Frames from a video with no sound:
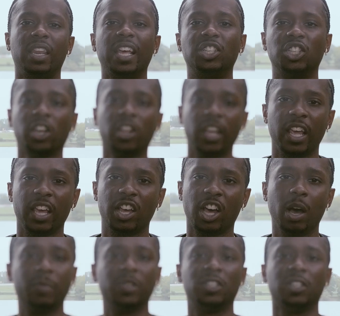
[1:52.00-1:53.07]
that journey
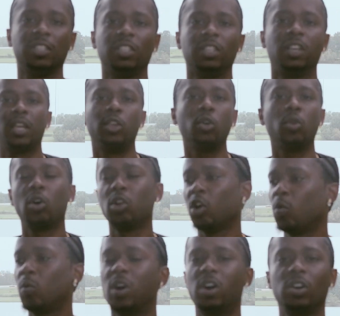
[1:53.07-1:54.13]
encompasses. You don't
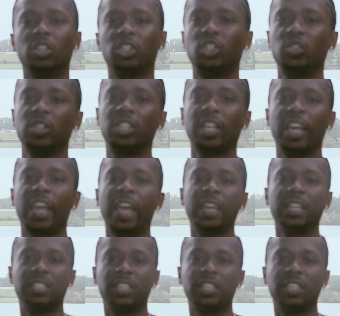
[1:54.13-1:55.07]
know what other streets they had to